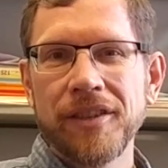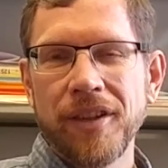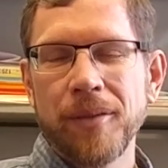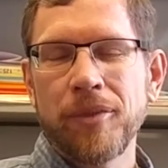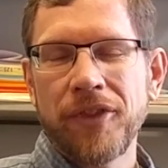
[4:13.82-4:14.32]

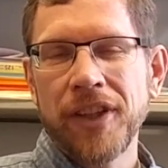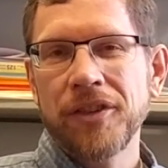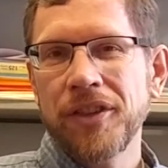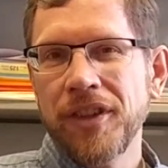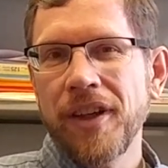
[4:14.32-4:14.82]
So the
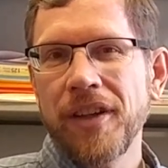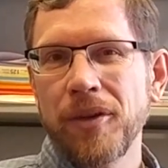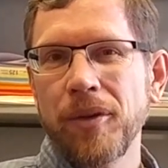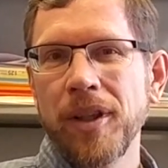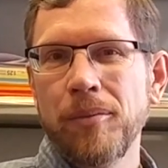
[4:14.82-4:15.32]
professors here, I
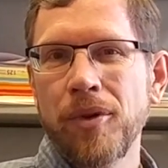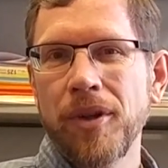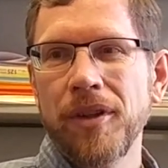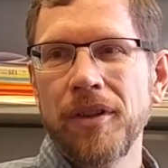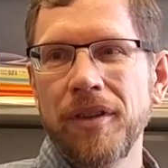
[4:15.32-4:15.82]
think, really
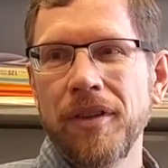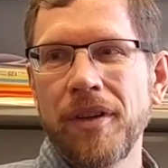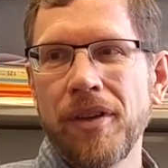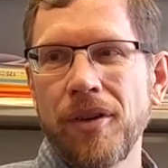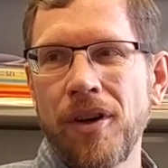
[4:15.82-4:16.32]
put
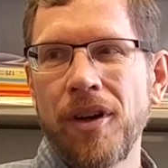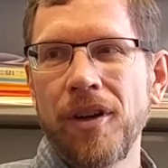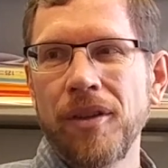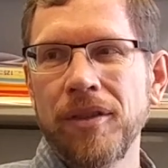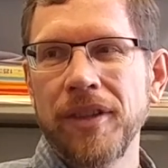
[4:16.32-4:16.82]
their
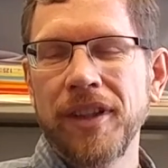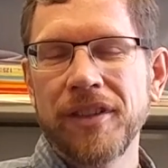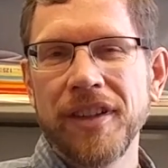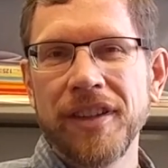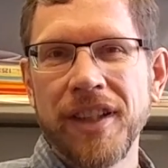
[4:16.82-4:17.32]
all
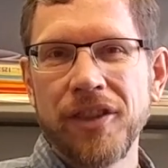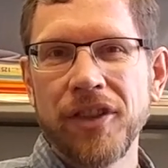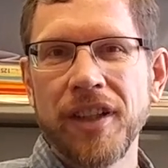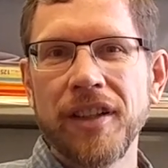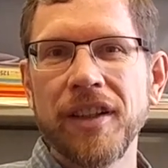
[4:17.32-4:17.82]
into the
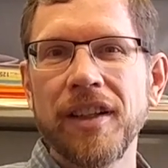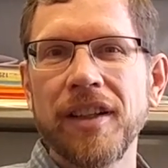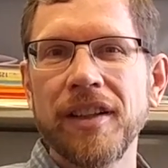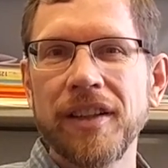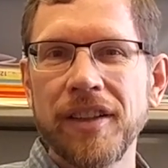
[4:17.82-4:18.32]
teaching,
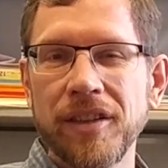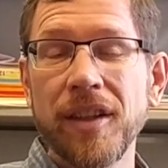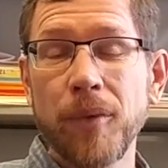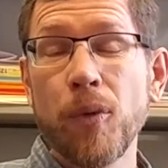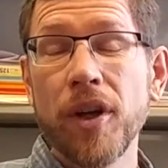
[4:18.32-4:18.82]

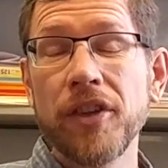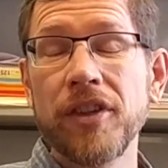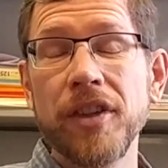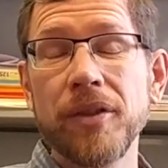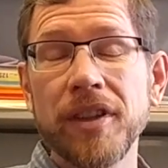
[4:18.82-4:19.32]
and we want to
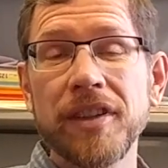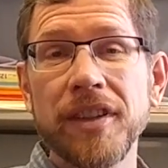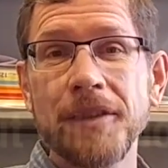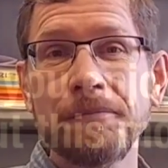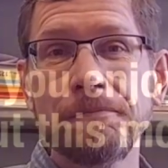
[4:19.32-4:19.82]
see you
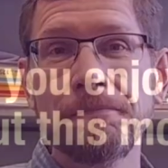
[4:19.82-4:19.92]
succeed.